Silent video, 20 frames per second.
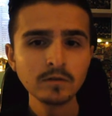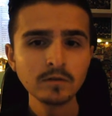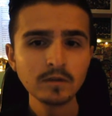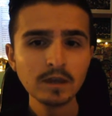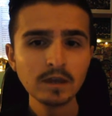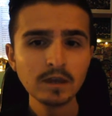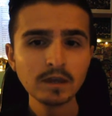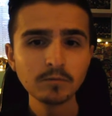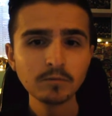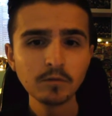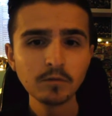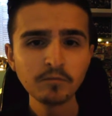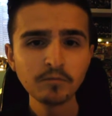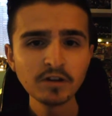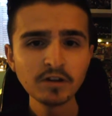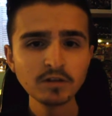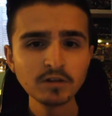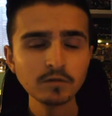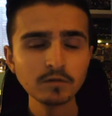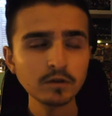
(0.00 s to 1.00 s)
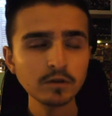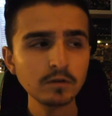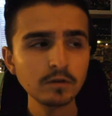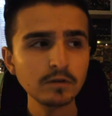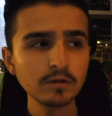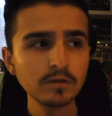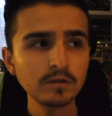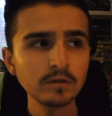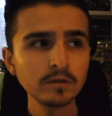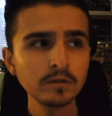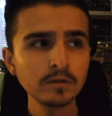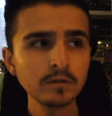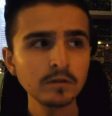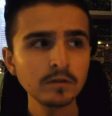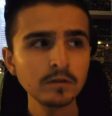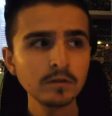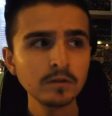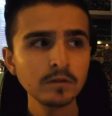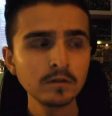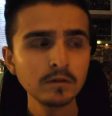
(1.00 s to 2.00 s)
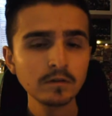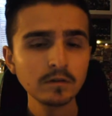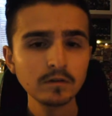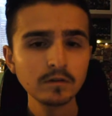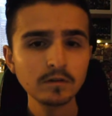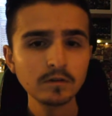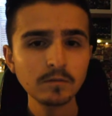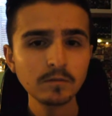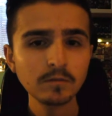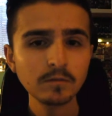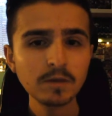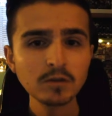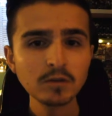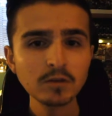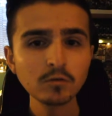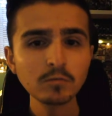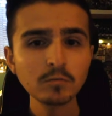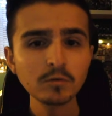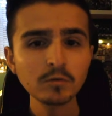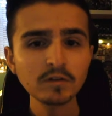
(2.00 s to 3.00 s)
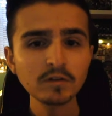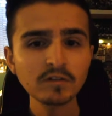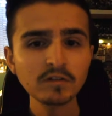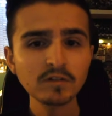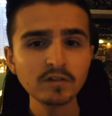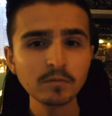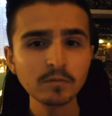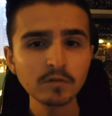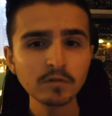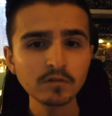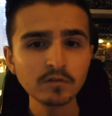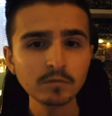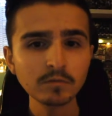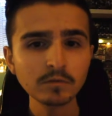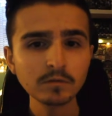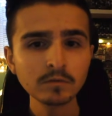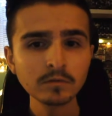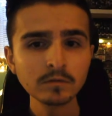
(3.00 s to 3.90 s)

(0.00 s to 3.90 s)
it can put pressure on you, and to be normal is just impossible.